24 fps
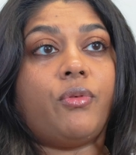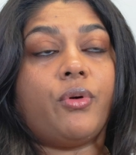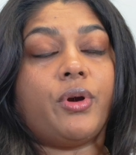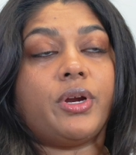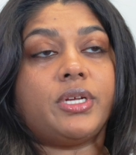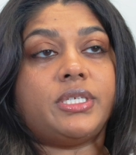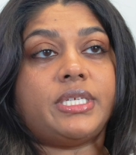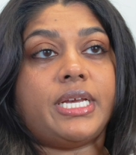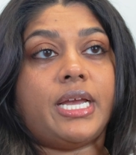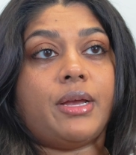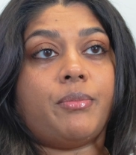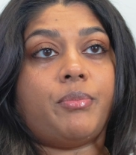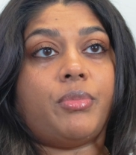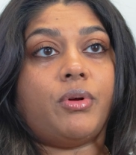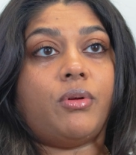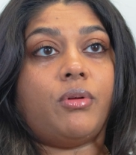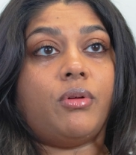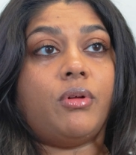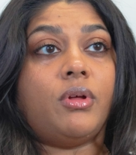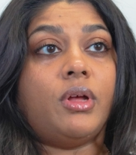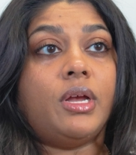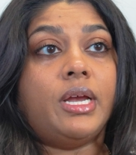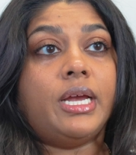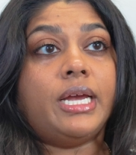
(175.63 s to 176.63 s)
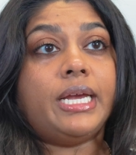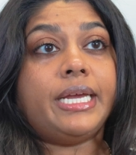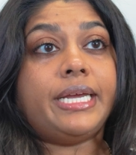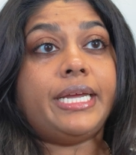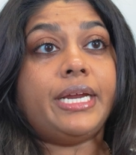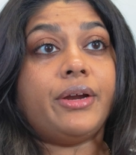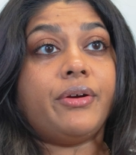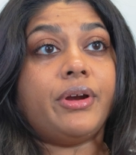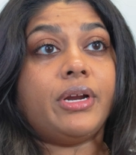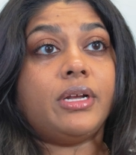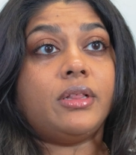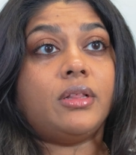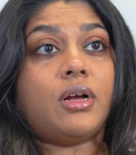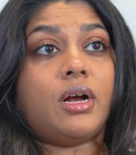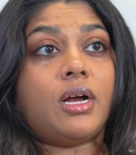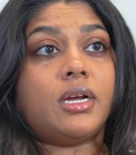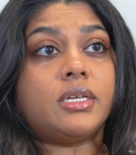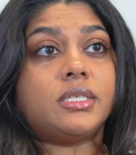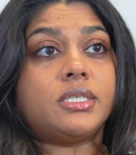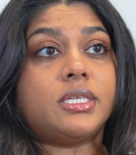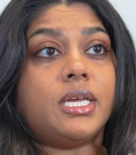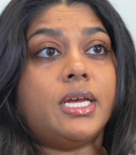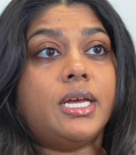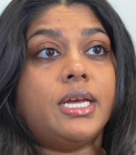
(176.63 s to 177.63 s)
For example, hearing
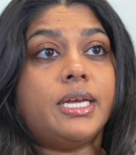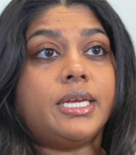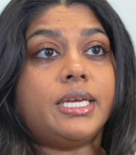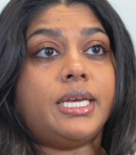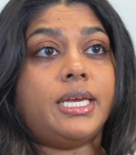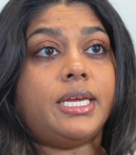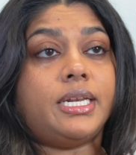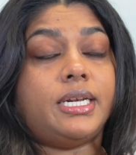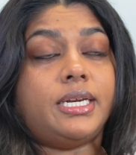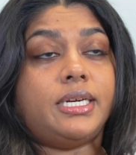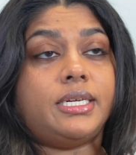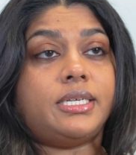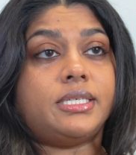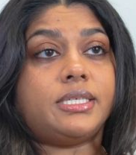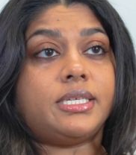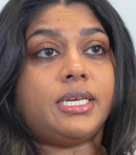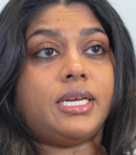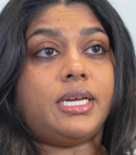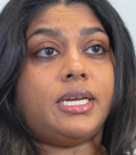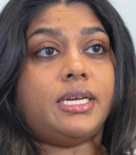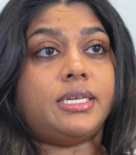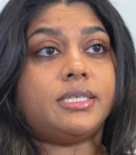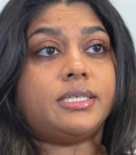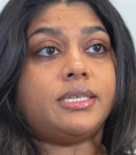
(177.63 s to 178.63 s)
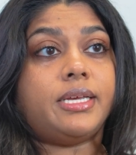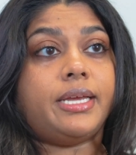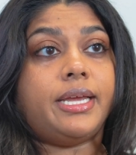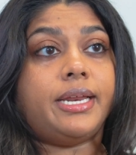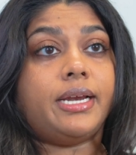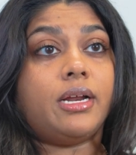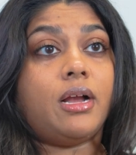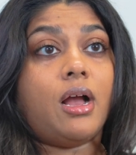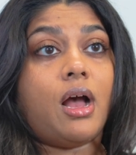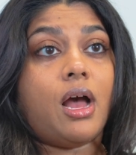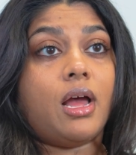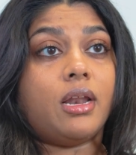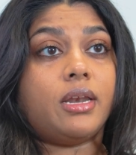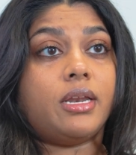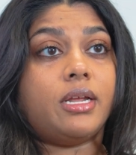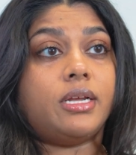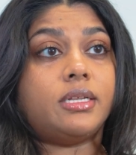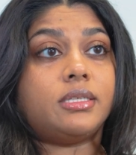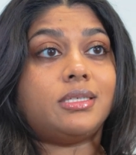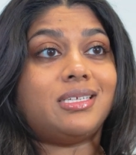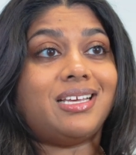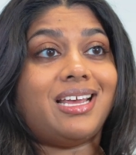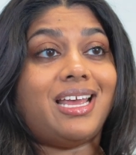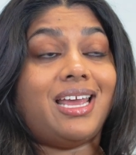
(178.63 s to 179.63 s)
loss, kidney disease,
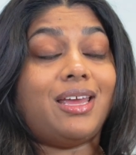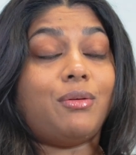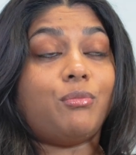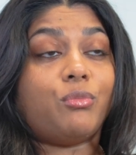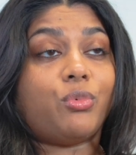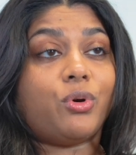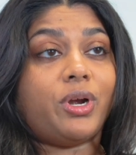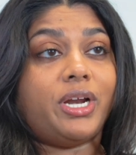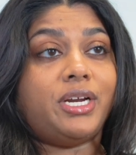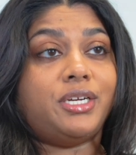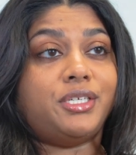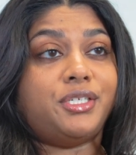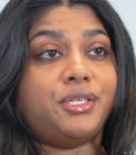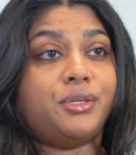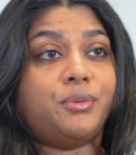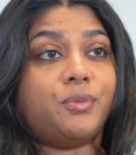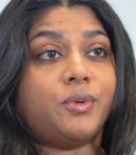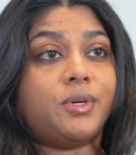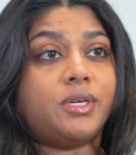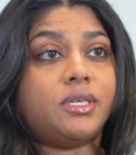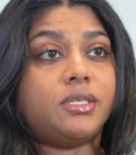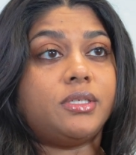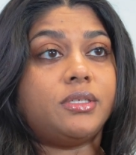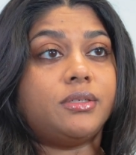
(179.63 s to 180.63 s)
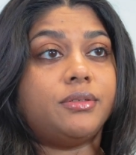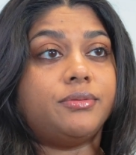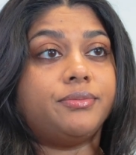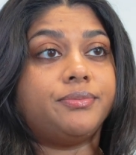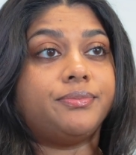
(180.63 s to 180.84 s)
incontinence, and brain tumors.